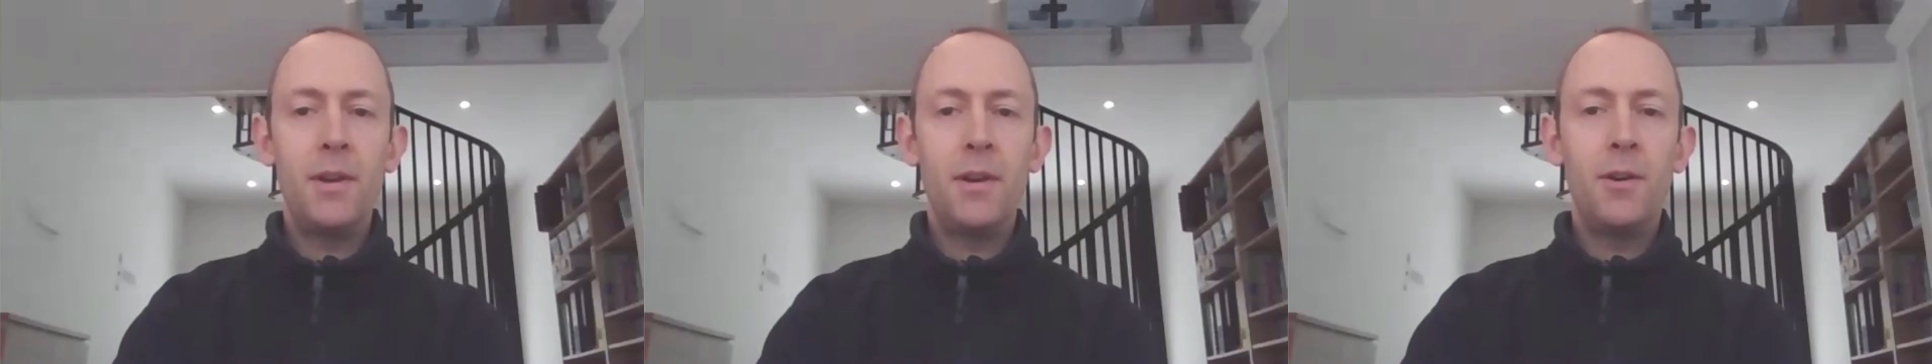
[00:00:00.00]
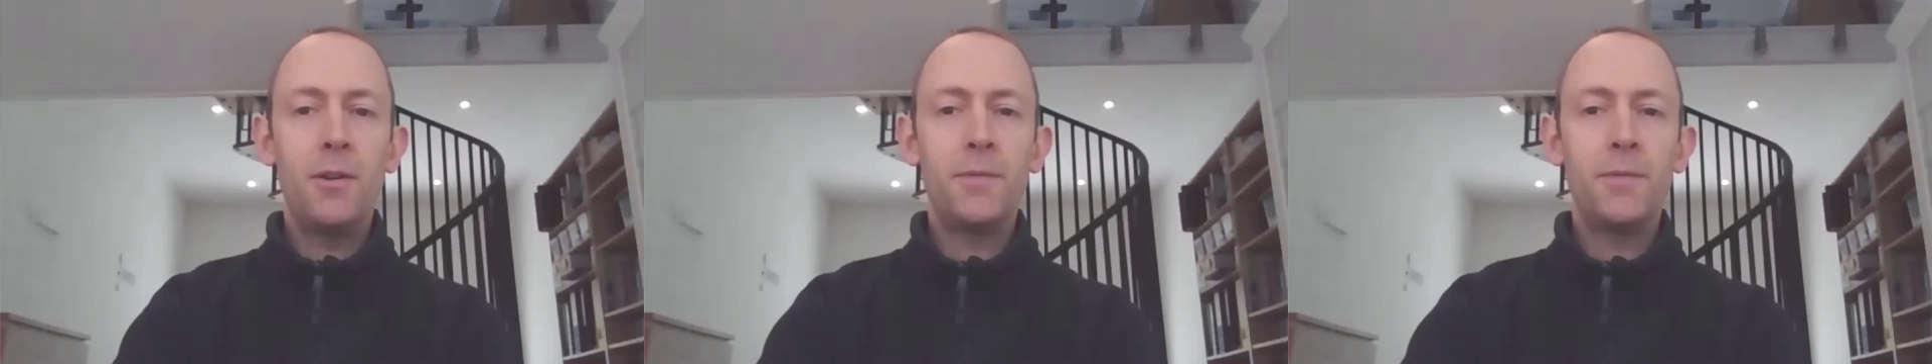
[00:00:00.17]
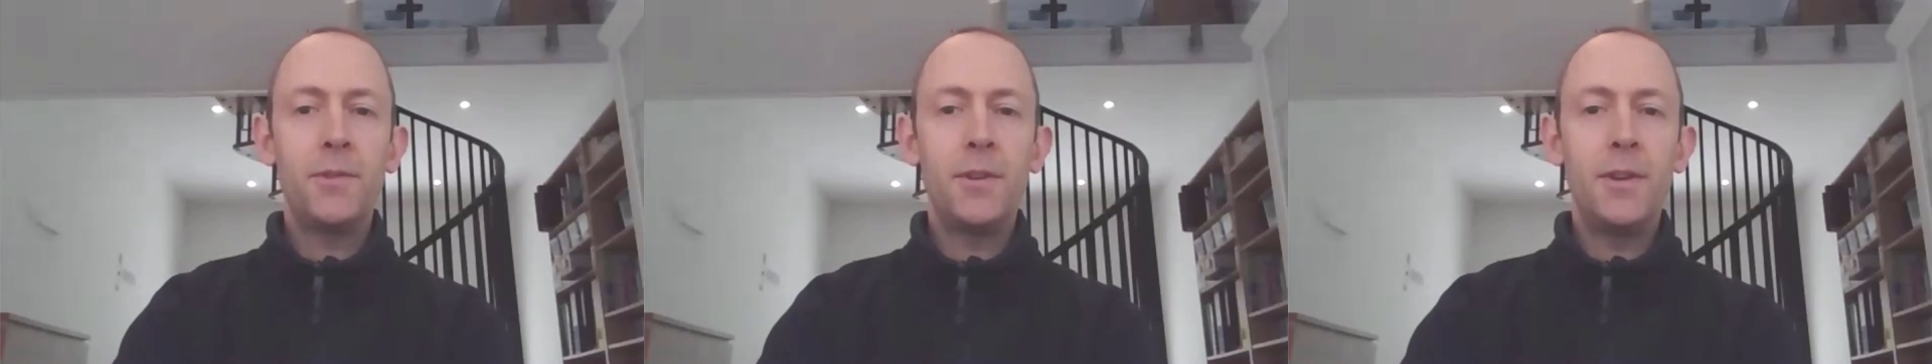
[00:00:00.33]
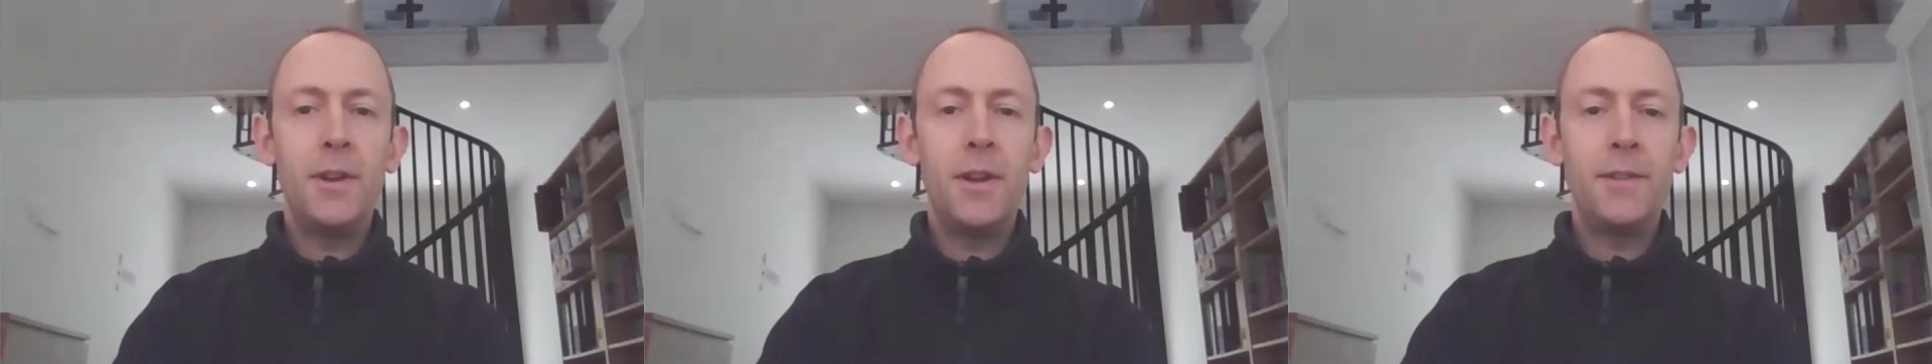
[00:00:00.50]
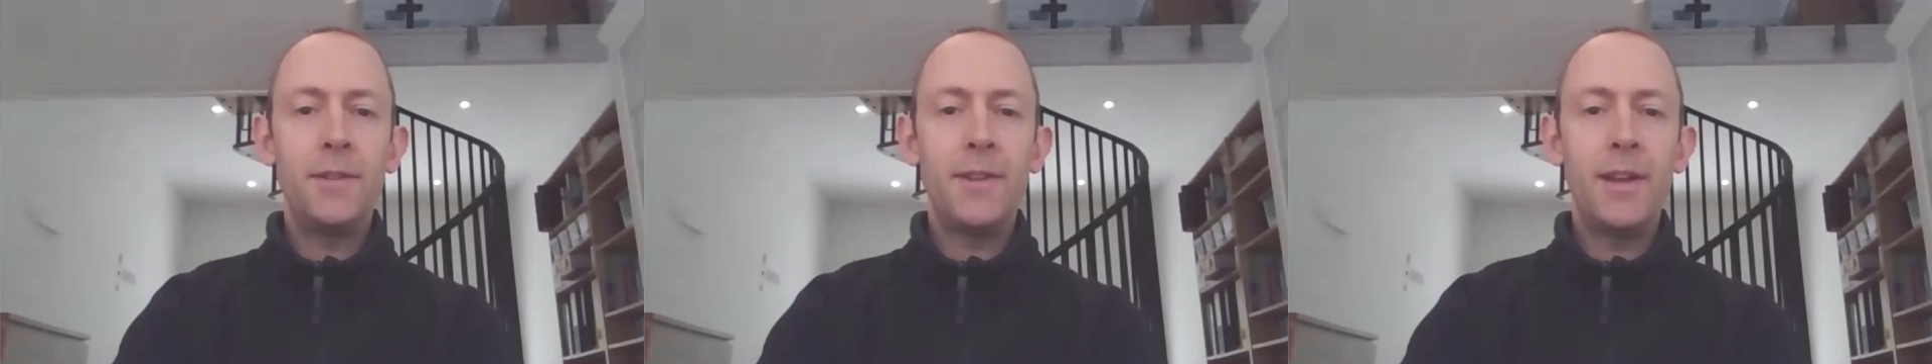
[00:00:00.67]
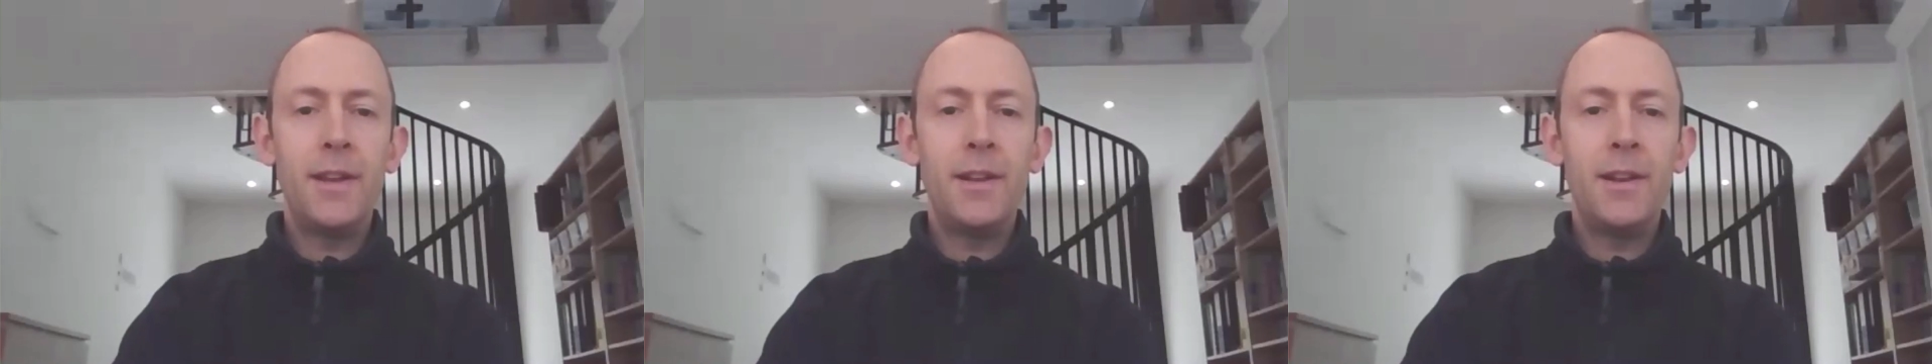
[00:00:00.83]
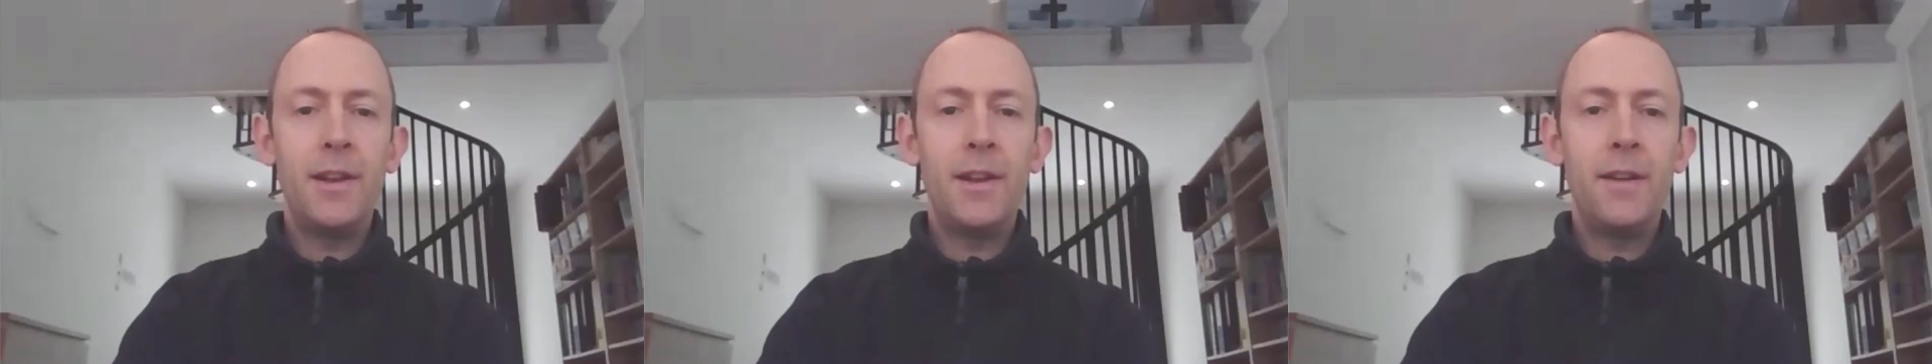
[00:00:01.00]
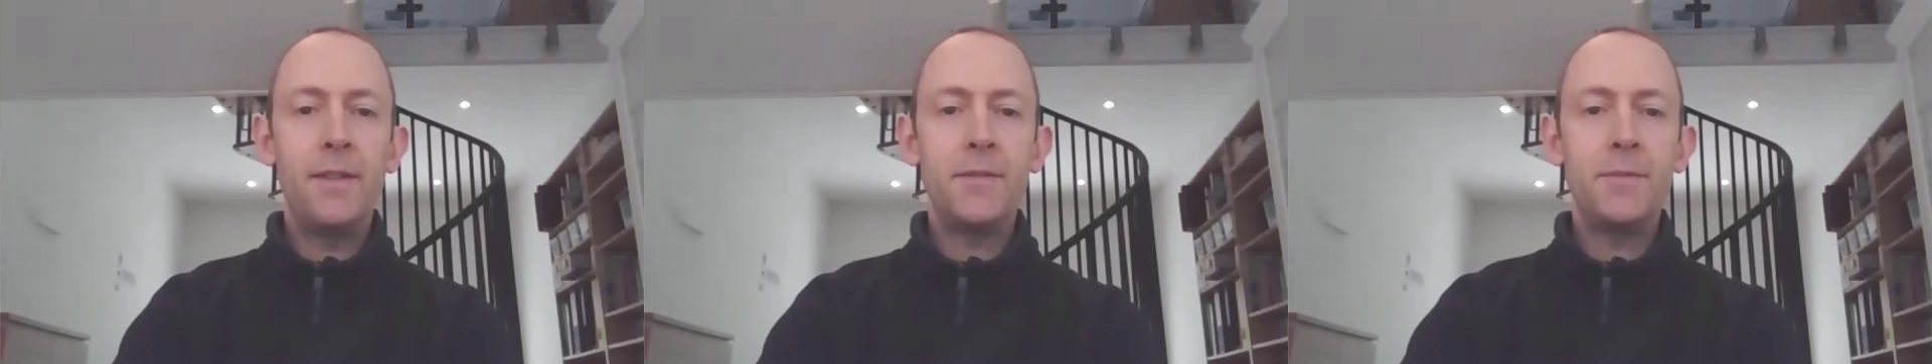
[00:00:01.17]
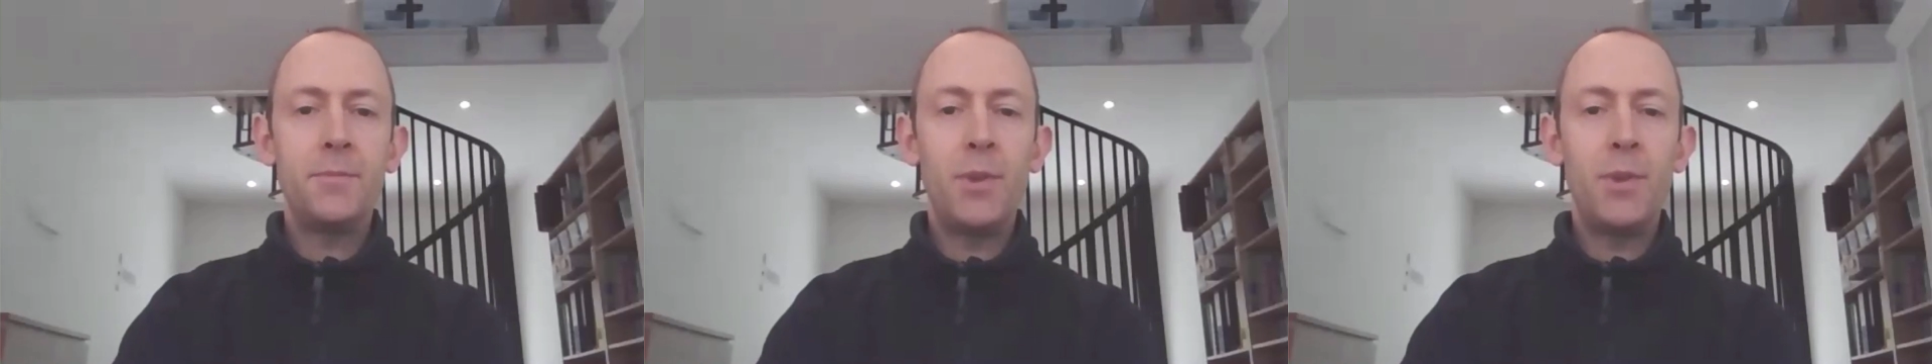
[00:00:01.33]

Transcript: often in our daily lives,